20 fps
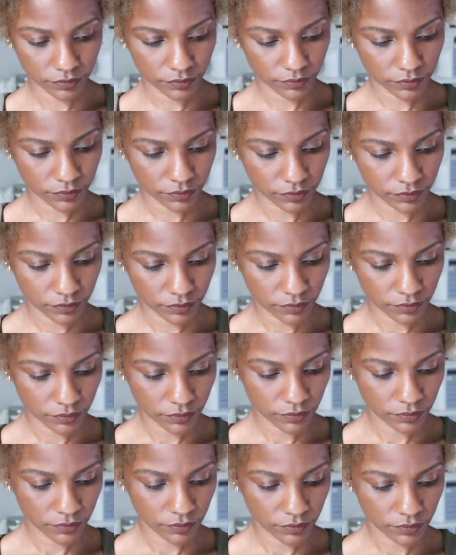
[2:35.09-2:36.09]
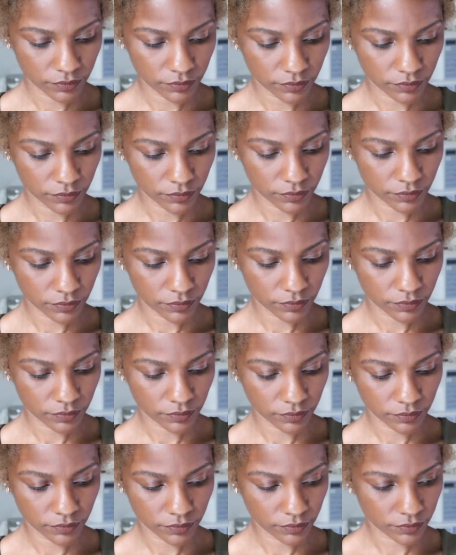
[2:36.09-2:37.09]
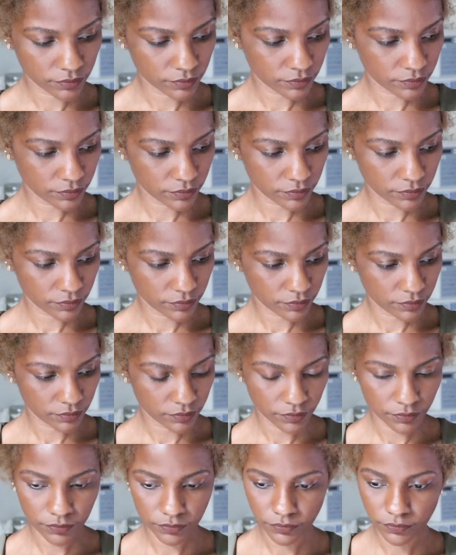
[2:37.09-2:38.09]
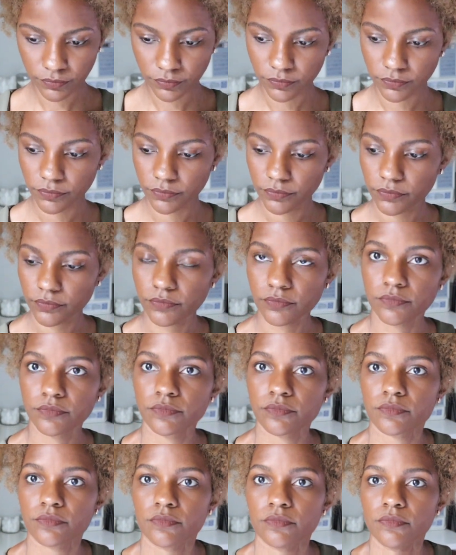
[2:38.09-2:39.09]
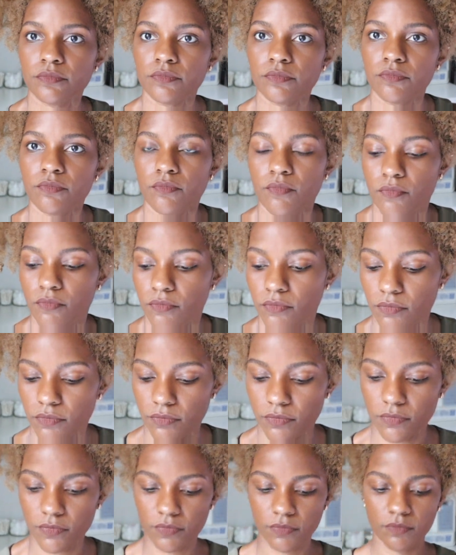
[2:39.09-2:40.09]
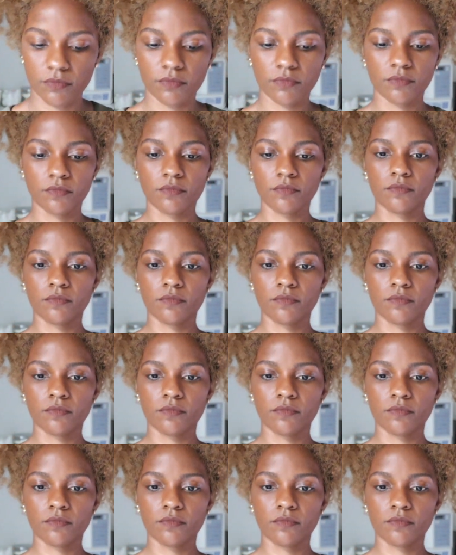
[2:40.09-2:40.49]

(no one is talking)